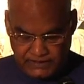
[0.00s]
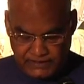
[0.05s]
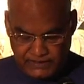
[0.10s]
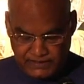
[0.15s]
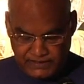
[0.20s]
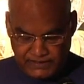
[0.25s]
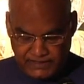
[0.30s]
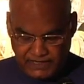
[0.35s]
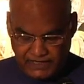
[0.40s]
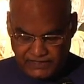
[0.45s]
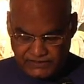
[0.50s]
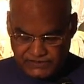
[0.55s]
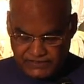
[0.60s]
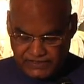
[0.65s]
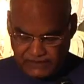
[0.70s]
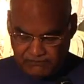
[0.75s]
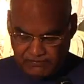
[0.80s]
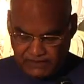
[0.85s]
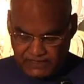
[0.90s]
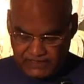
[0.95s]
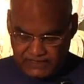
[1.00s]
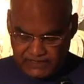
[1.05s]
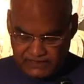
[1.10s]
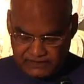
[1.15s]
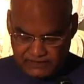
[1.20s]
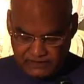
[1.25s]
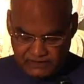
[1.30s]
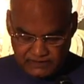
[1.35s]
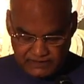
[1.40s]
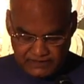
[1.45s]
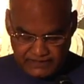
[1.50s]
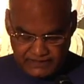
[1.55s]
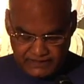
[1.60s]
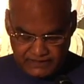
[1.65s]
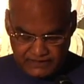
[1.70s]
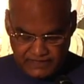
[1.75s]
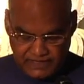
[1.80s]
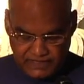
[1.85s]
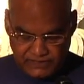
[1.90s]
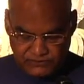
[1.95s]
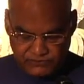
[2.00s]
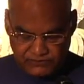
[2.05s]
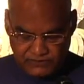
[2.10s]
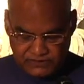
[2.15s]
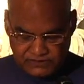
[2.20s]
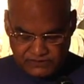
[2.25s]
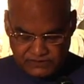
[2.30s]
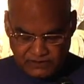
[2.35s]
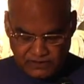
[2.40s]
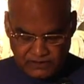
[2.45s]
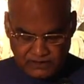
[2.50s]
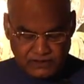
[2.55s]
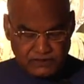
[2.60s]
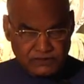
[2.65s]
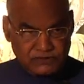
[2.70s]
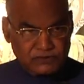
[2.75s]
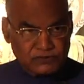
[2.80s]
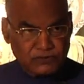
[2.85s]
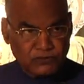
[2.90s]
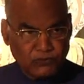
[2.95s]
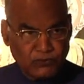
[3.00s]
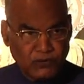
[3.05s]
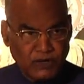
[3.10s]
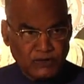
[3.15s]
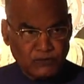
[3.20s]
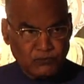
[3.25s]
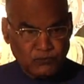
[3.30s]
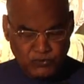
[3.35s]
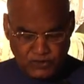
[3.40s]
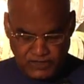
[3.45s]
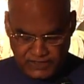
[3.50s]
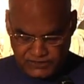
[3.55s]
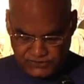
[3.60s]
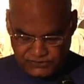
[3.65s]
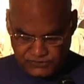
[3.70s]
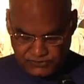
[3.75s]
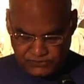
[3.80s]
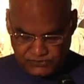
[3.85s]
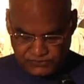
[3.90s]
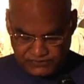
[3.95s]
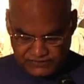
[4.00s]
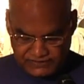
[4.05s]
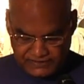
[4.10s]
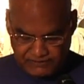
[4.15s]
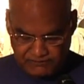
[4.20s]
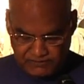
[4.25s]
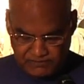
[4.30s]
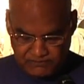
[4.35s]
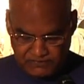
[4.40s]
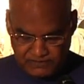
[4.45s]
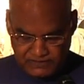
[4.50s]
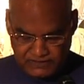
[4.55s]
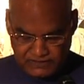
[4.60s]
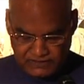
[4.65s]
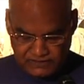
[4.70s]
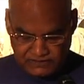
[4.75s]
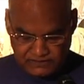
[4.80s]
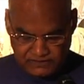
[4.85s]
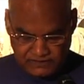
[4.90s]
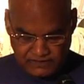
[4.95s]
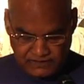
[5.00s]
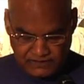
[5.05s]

India-Czech bilateral trade at US dollars 1.07 billion